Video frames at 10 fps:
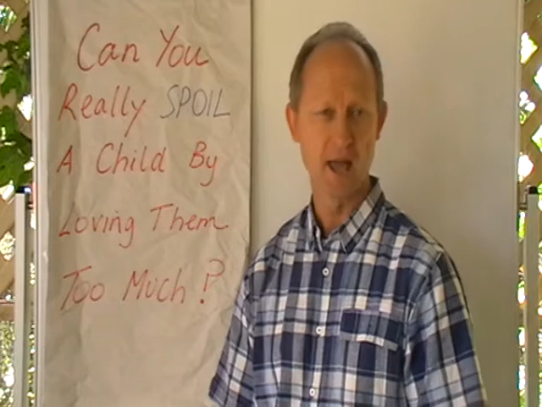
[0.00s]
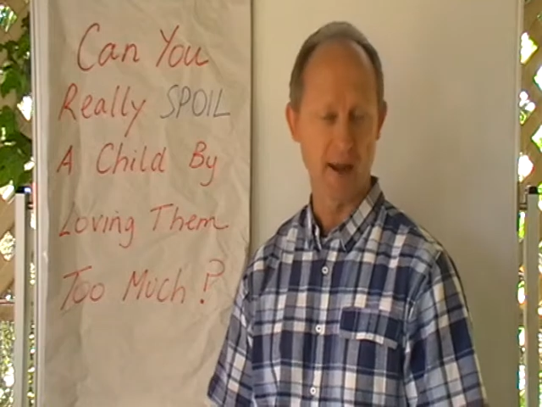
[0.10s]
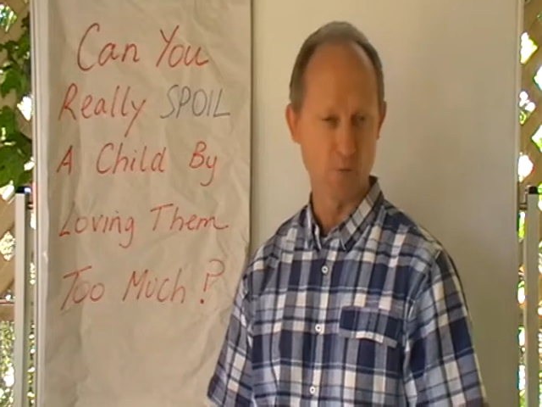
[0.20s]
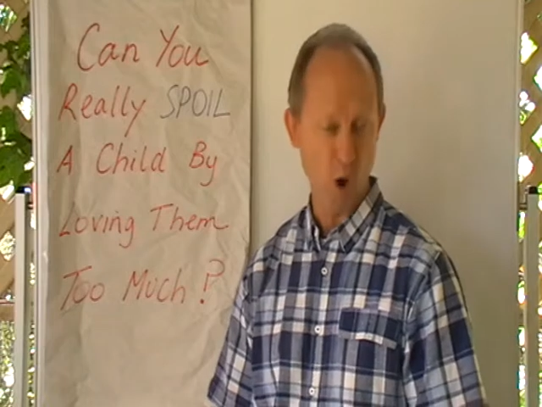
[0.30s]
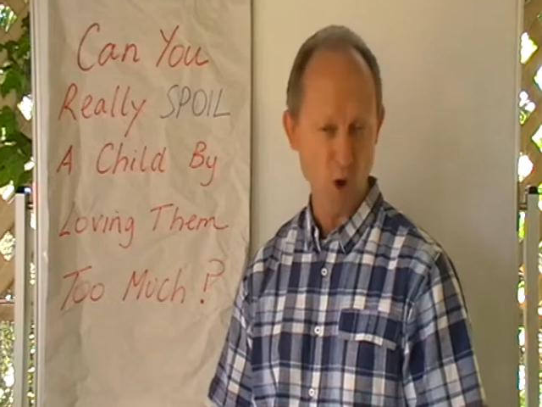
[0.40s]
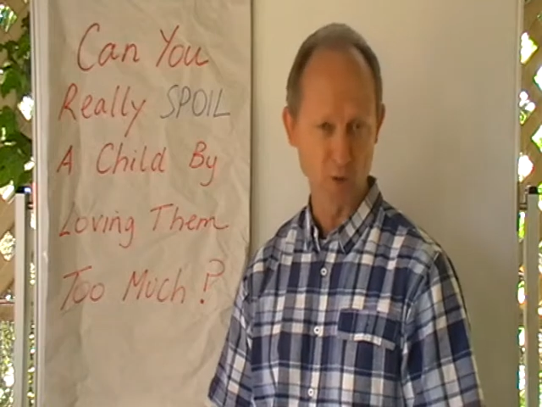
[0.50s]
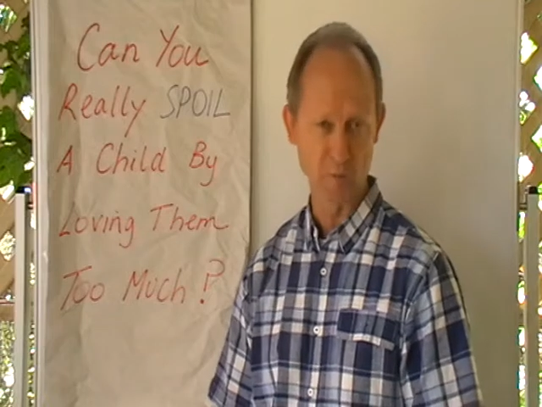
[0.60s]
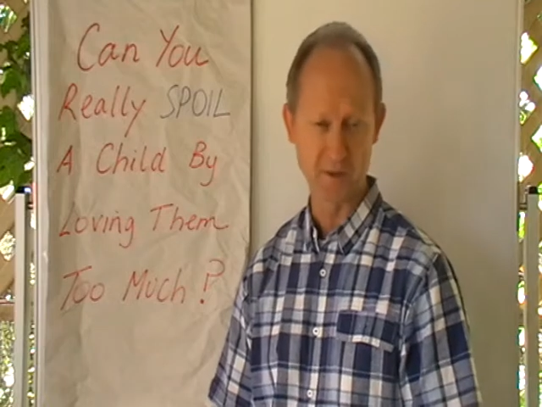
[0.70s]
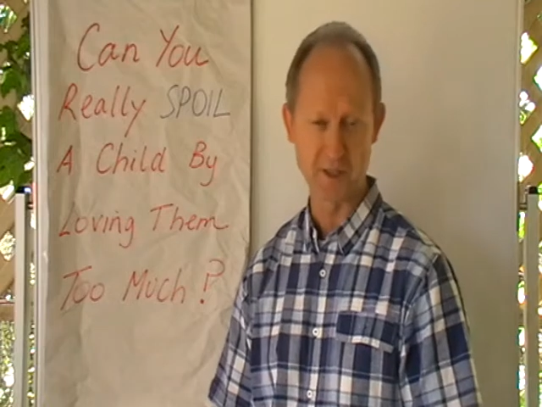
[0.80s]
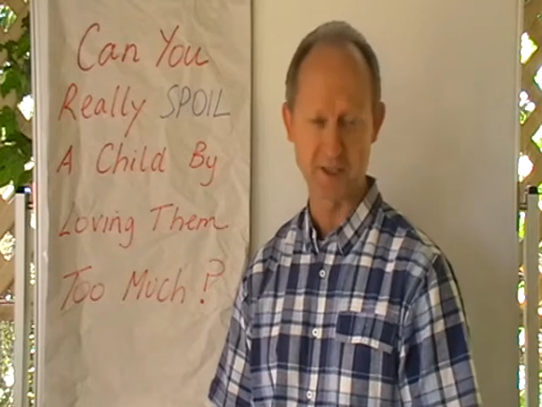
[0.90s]
and welcome
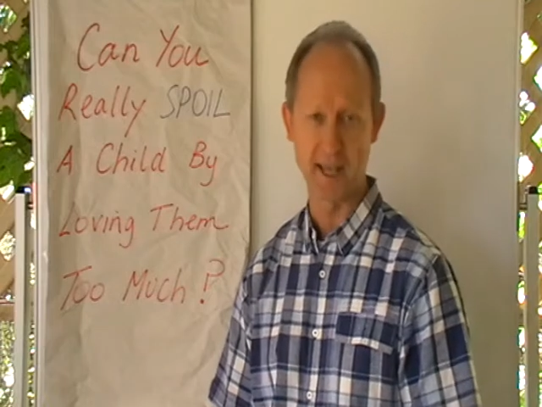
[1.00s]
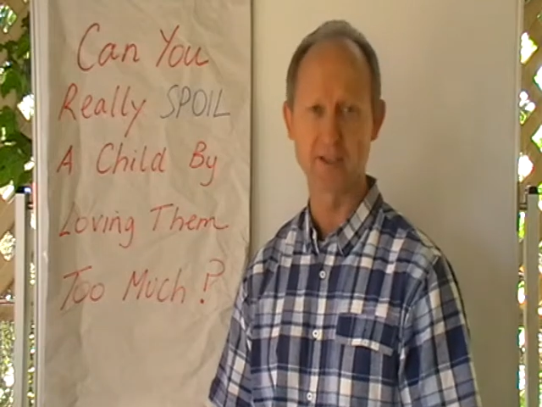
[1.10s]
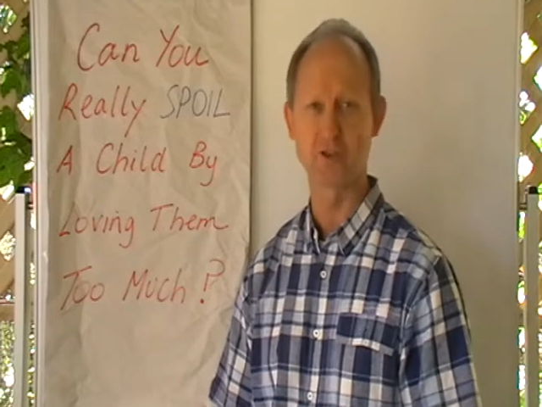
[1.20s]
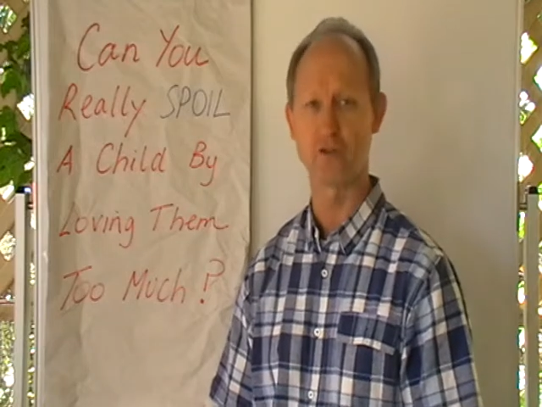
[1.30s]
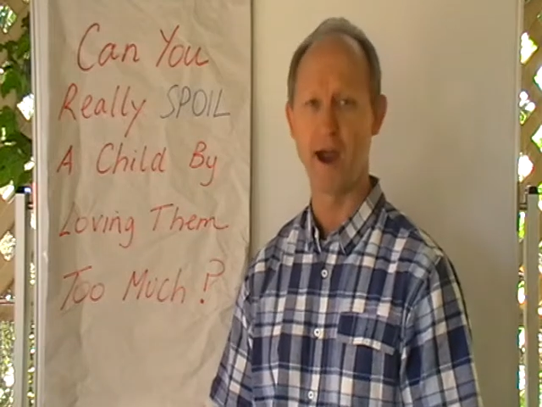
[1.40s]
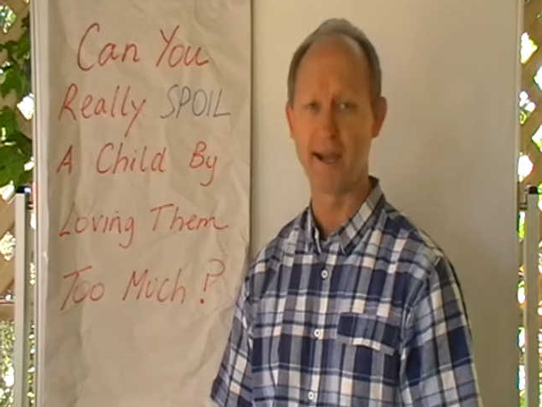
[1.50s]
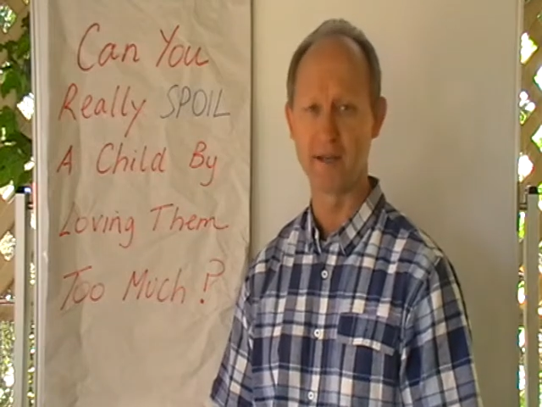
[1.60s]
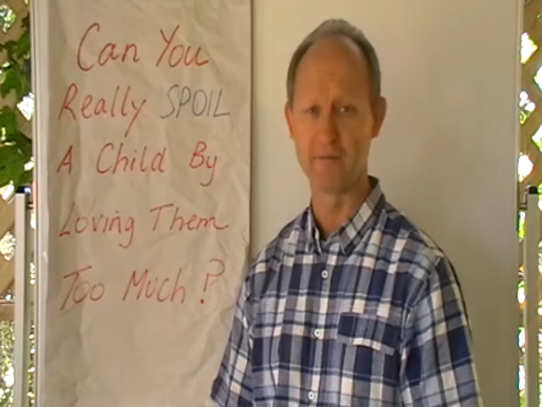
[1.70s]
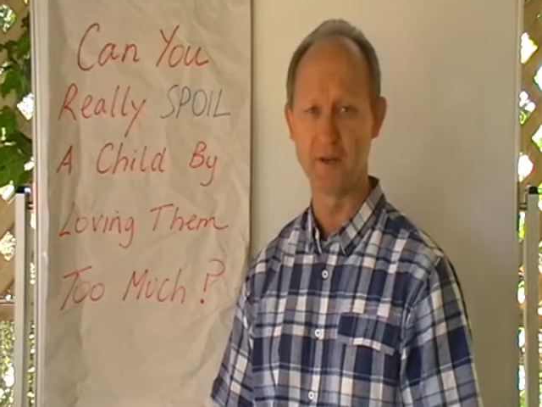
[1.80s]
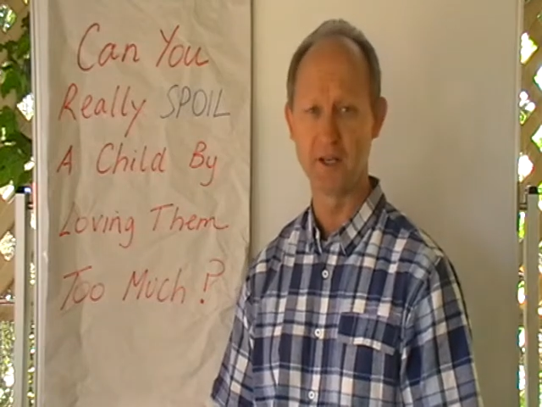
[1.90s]
to this next
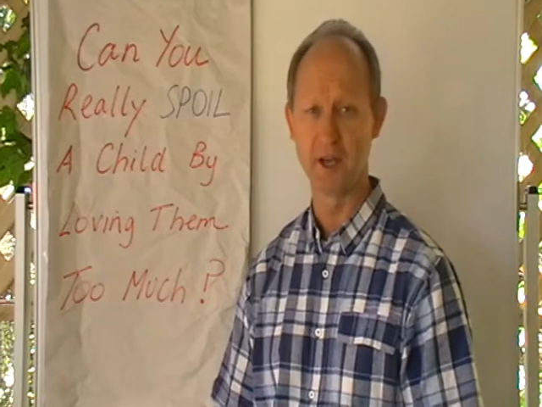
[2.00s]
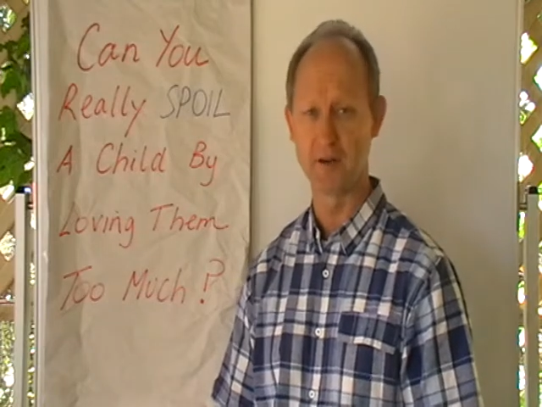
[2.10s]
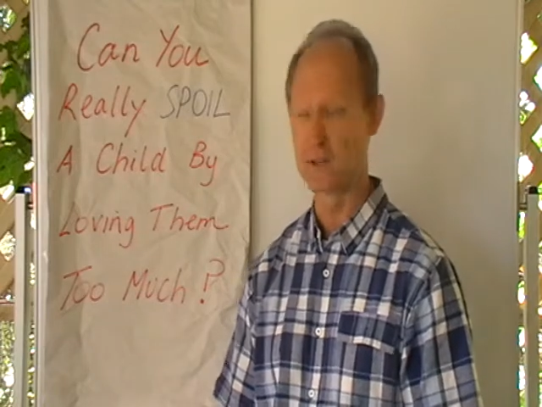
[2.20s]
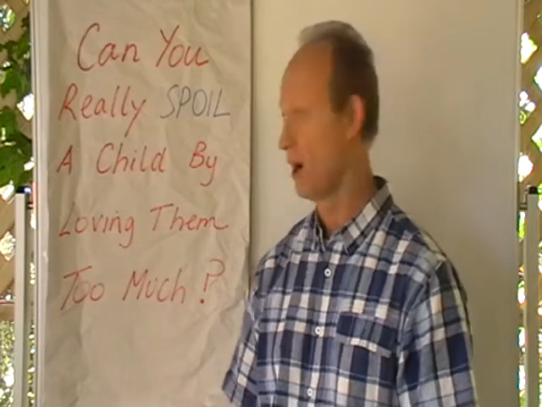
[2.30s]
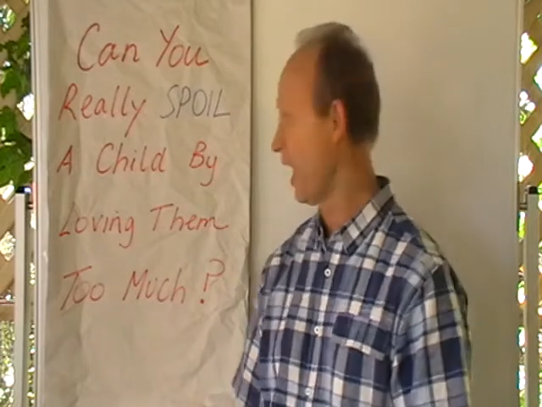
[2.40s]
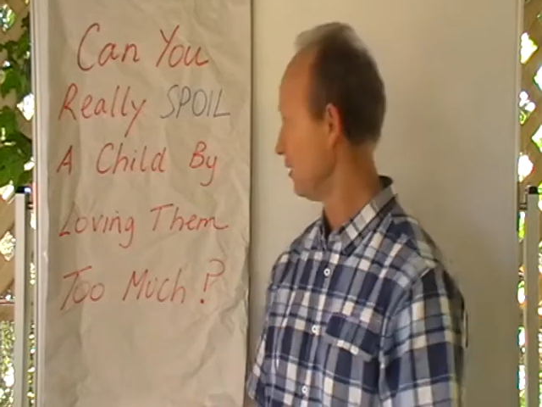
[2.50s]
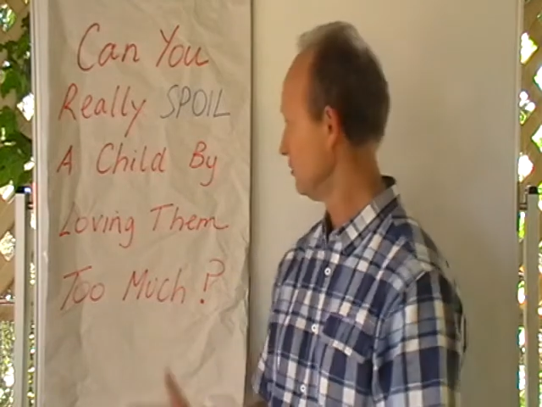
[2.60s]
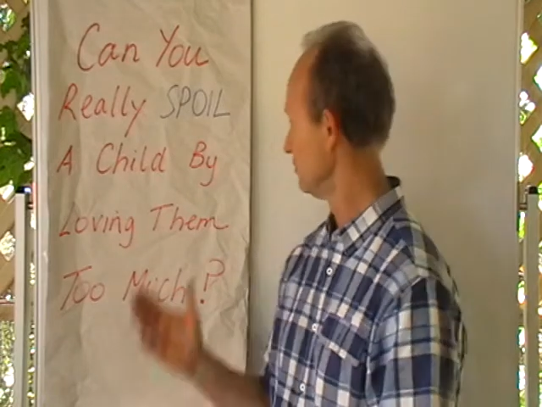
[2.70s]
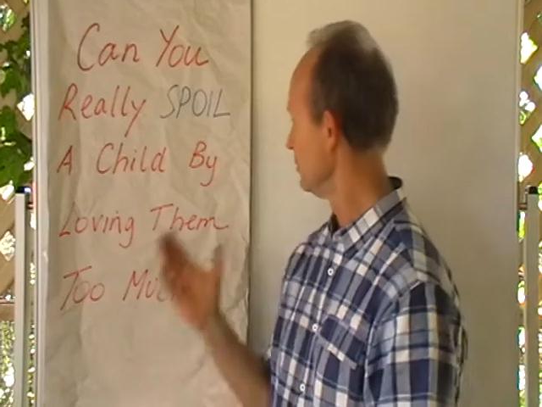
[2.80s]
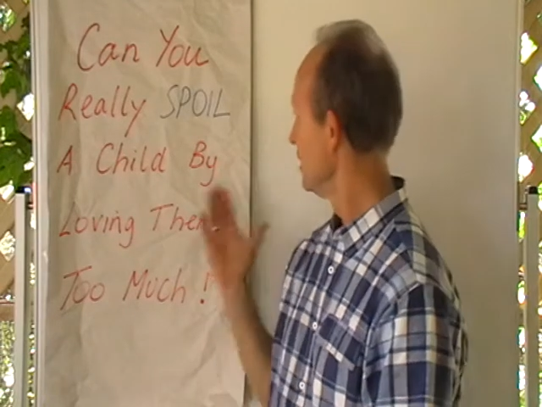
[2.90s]
training video
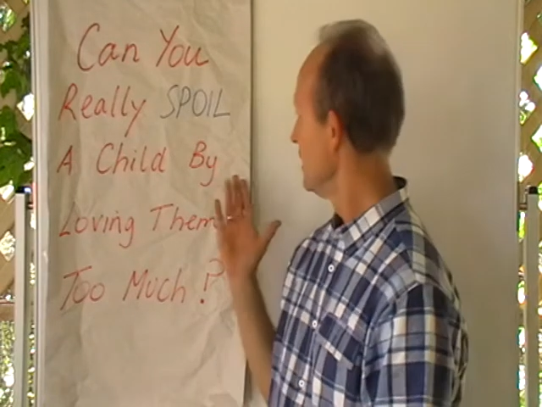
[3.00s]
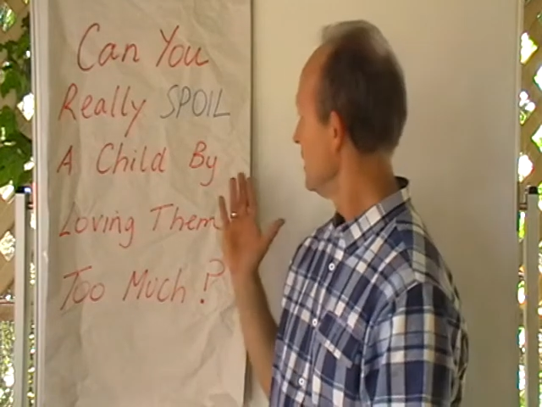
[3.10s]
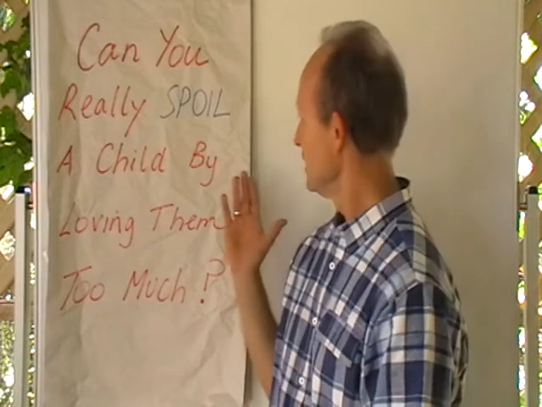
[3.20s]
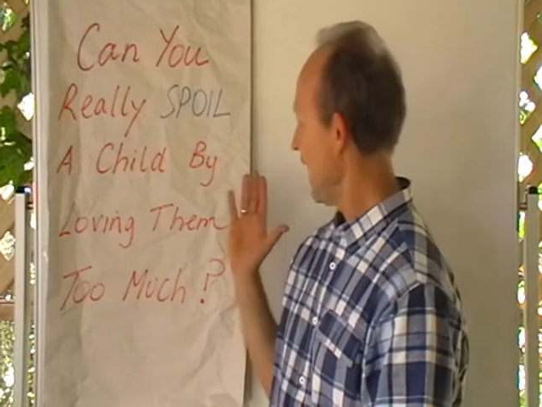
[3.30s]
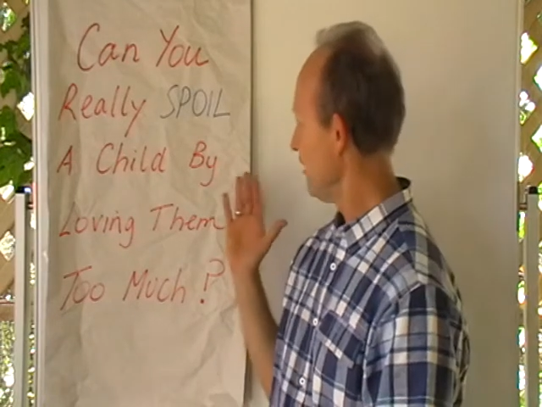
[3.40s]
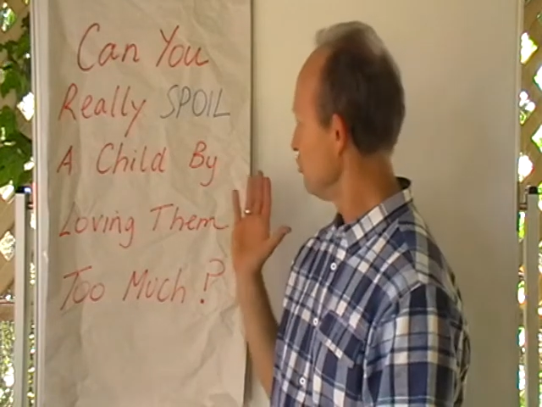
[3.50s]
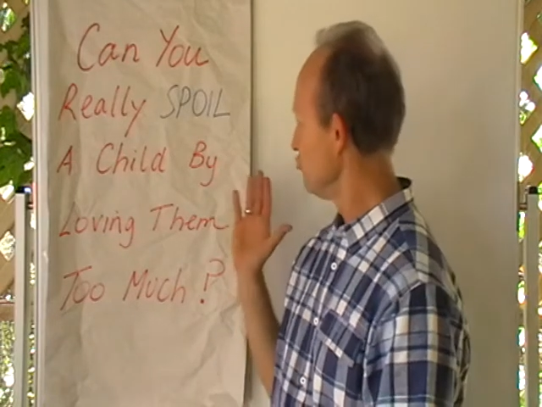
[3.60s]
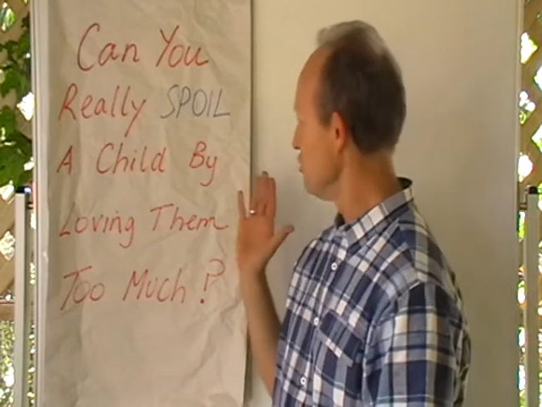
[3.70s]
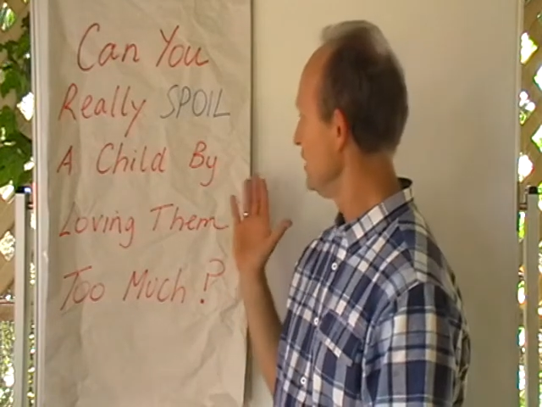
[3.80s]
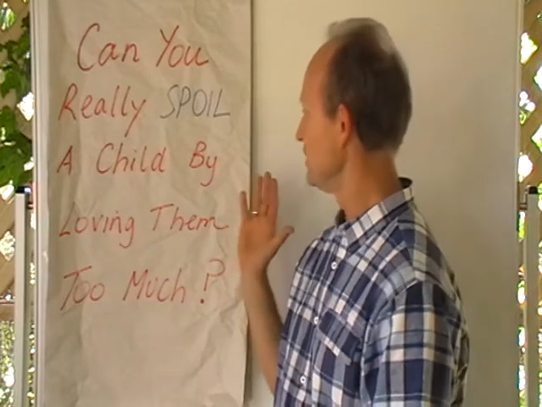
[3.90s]
titled Can You
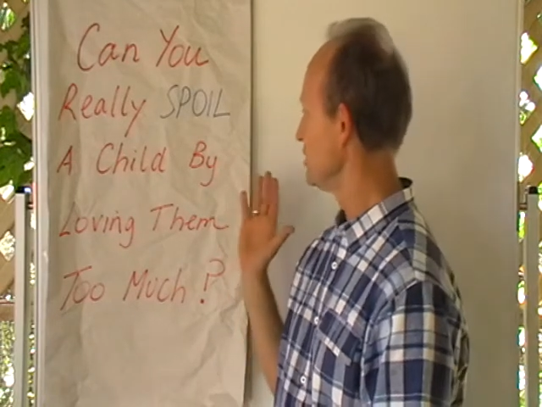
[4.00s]
Really